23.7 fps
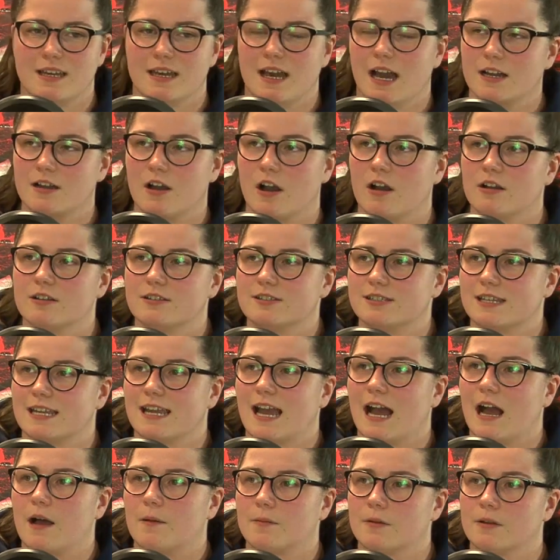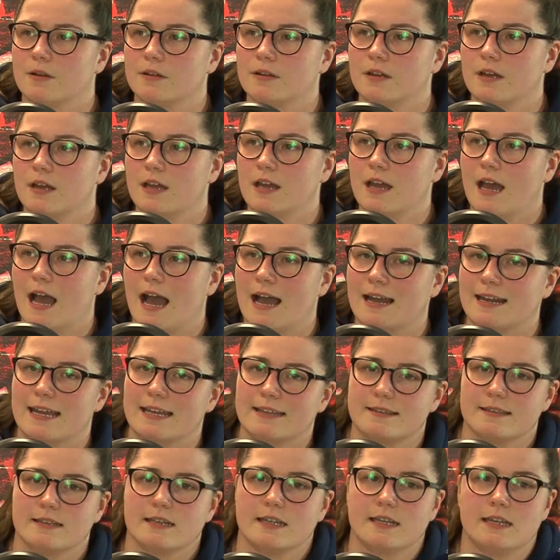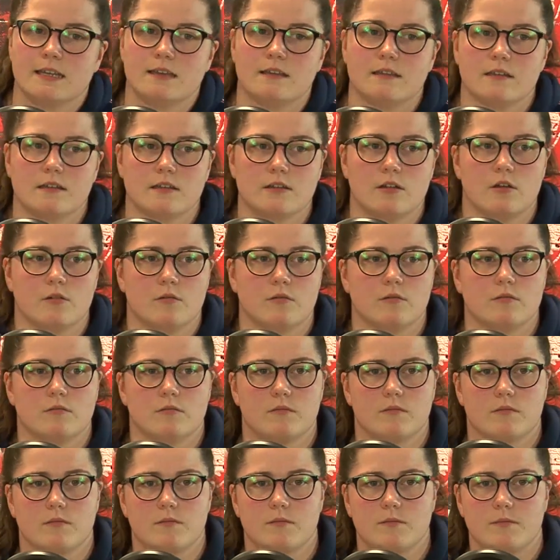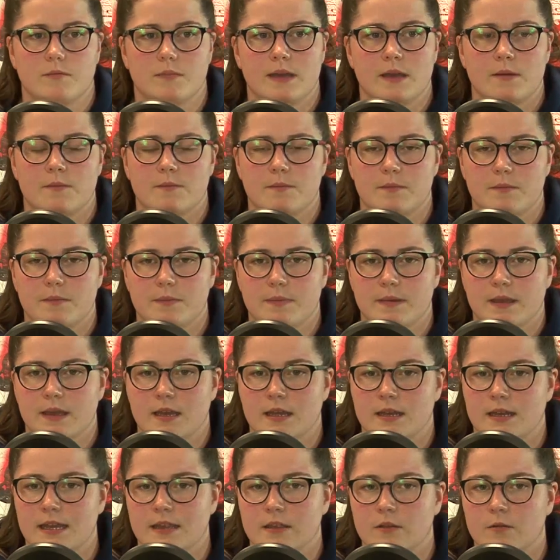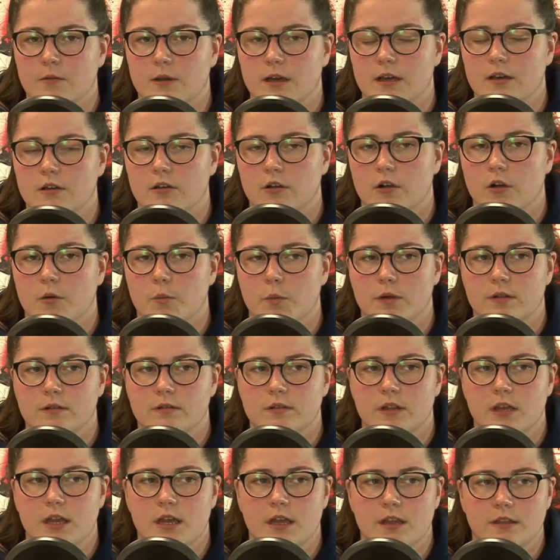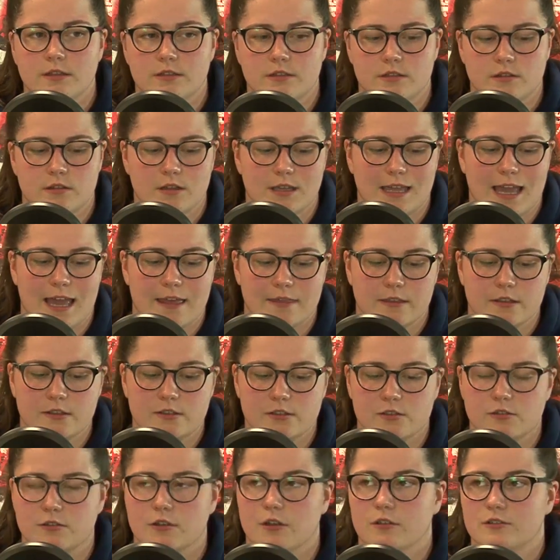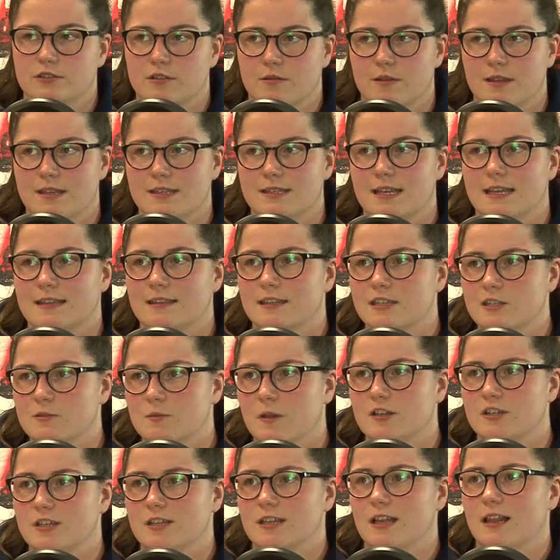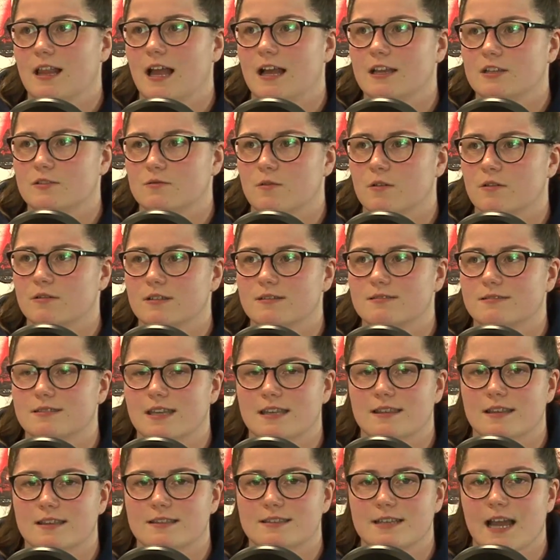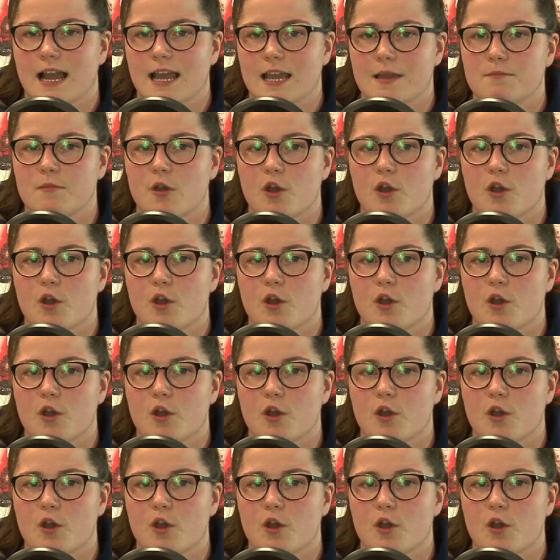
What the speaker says: I can't see it happening. And Italy, you know, being in the World Cup, and they're getting the 2 goals the way they did, and especially the last one in the dying